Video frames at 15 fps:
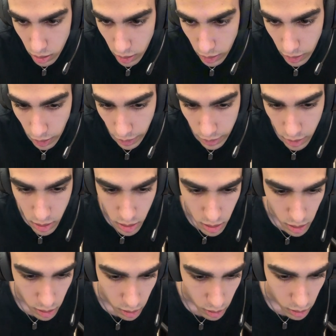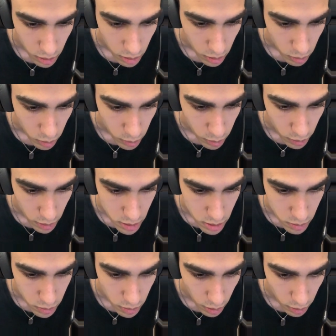and I could see where prices
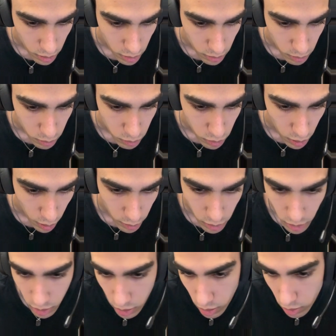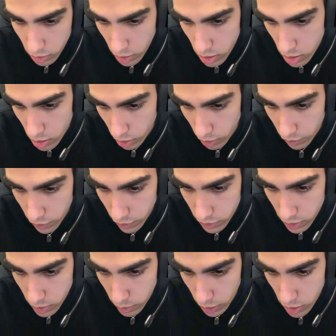probably going to go. This is on the
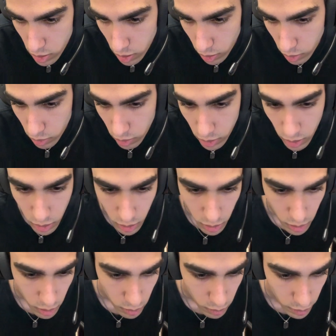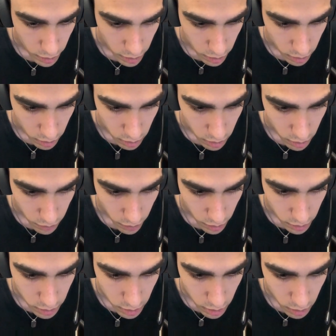15-minute, so right here. If I
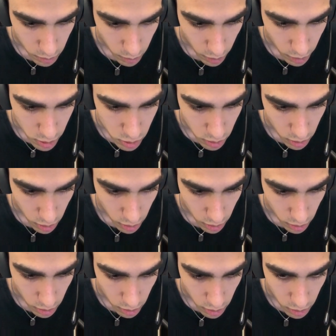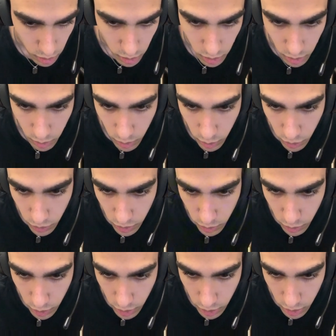take my trend line and move it
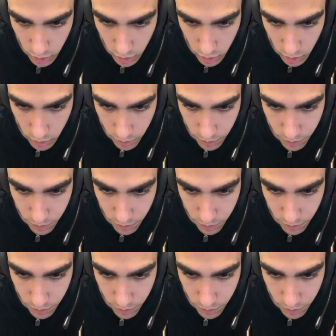right here.